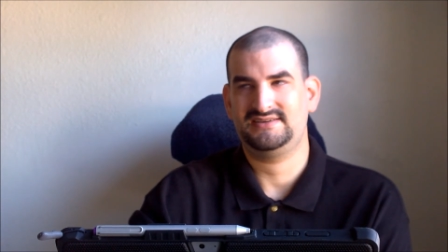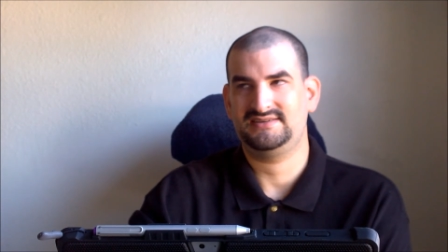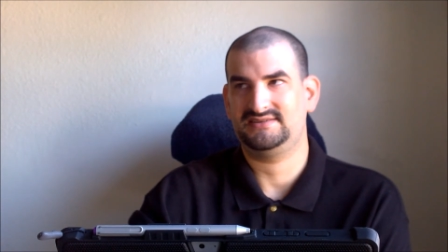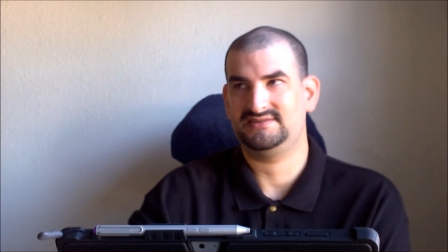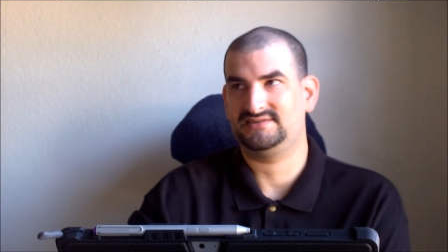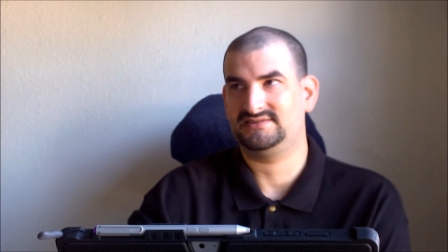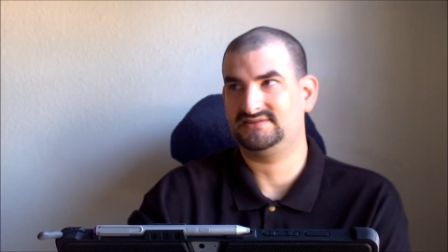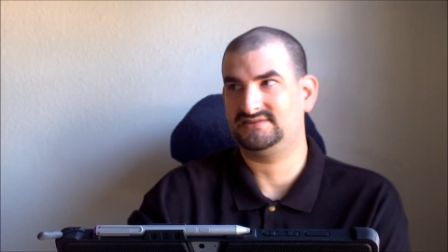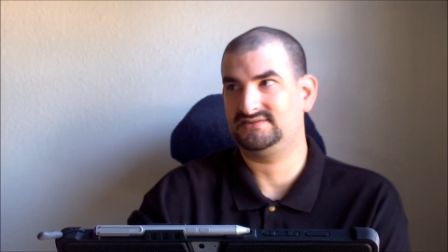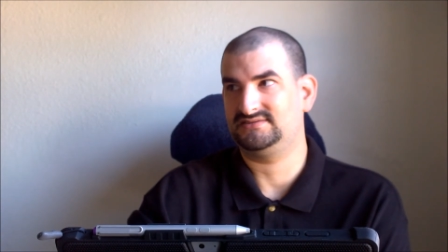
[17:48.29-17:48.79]
You
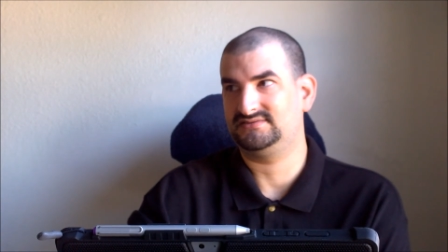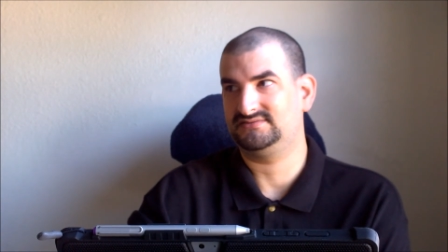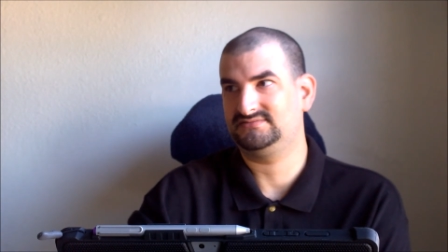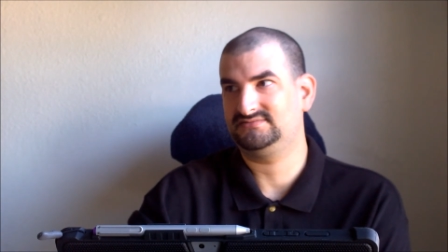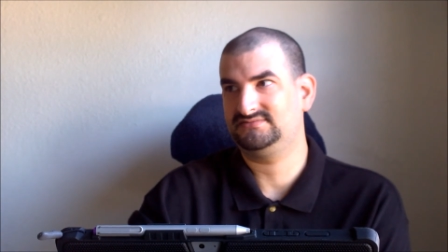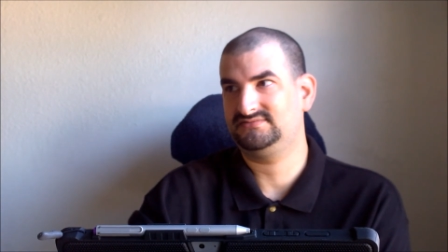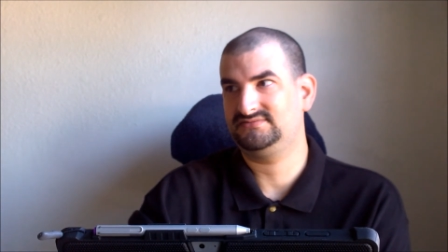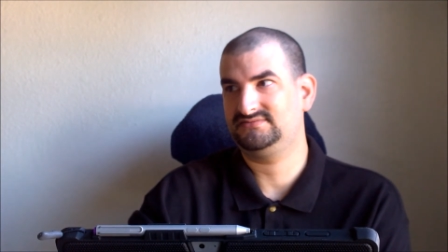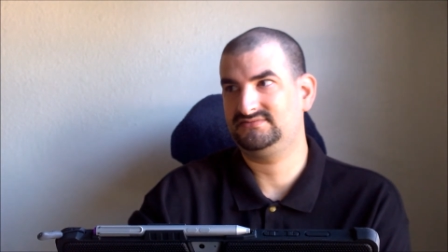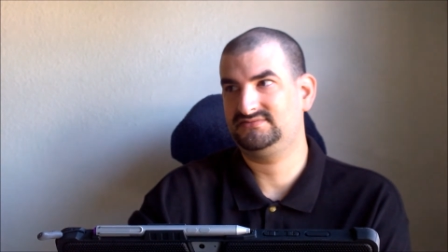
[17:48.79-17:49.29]
know,
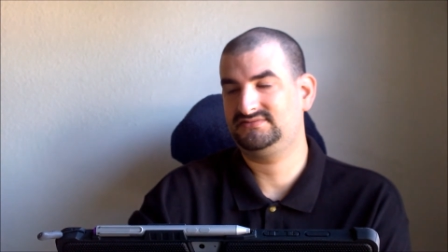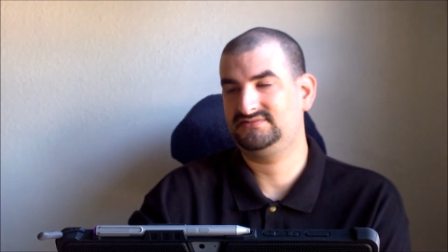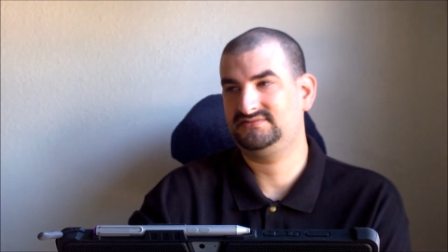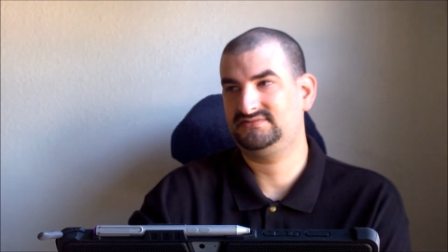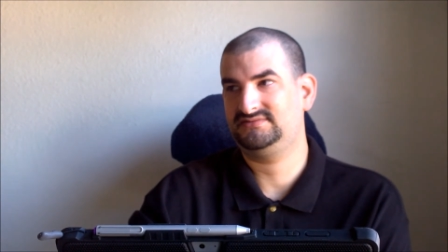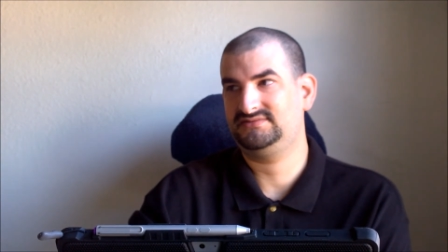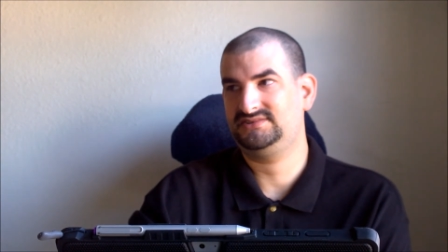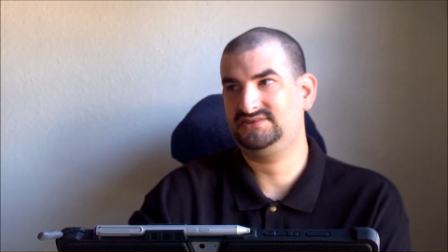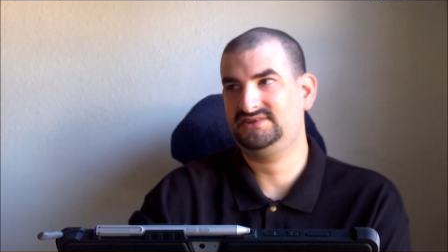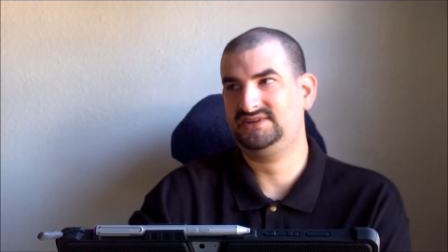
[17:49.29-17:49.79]

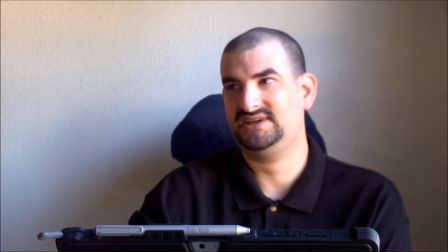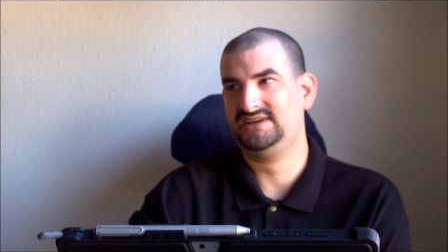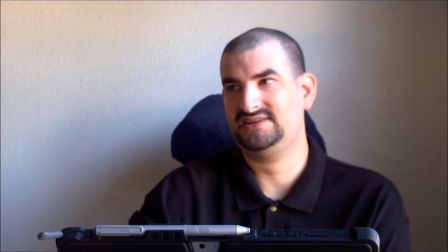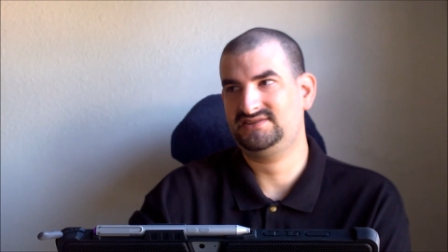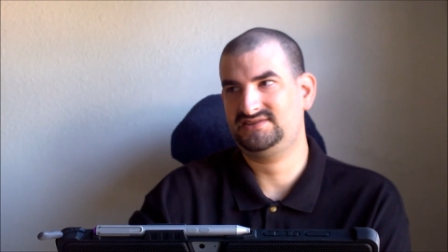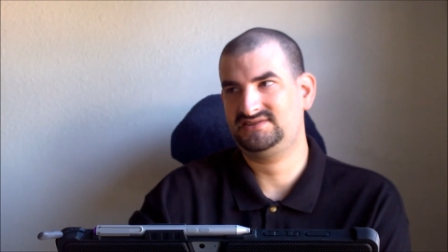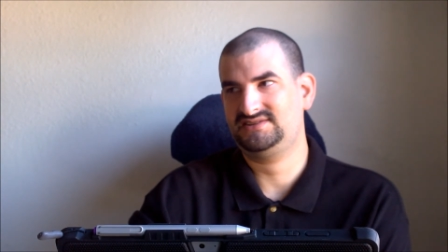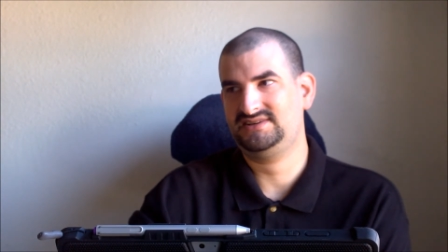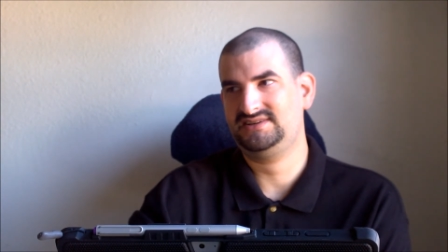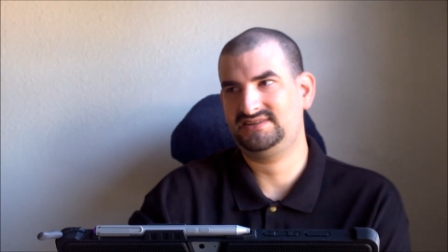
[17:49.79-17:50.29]
you can't
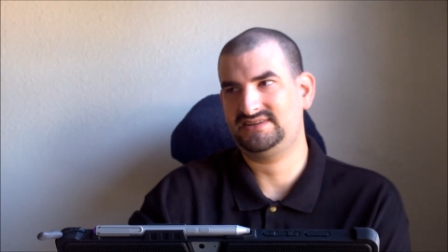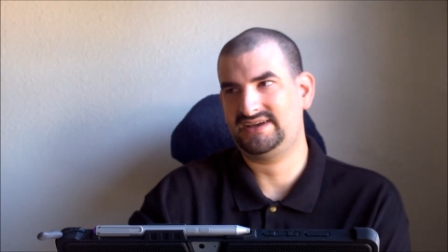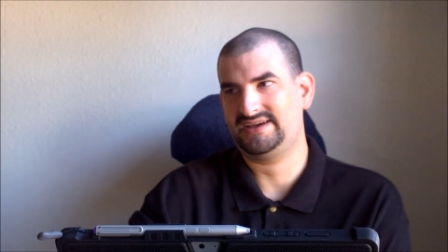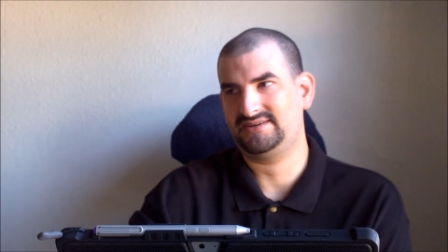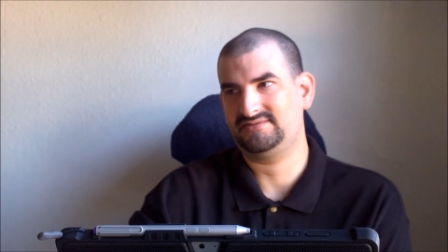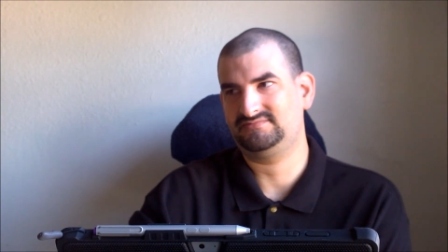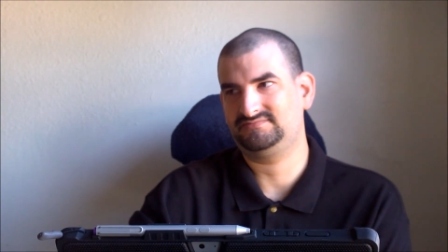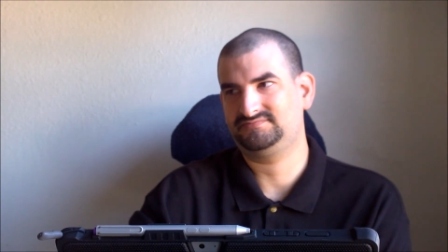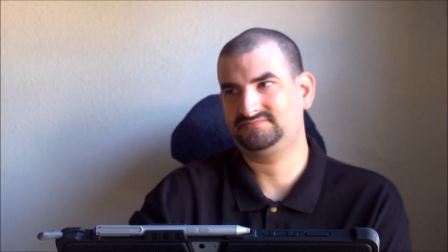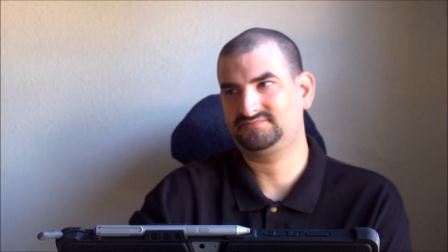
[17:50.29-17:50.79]
say that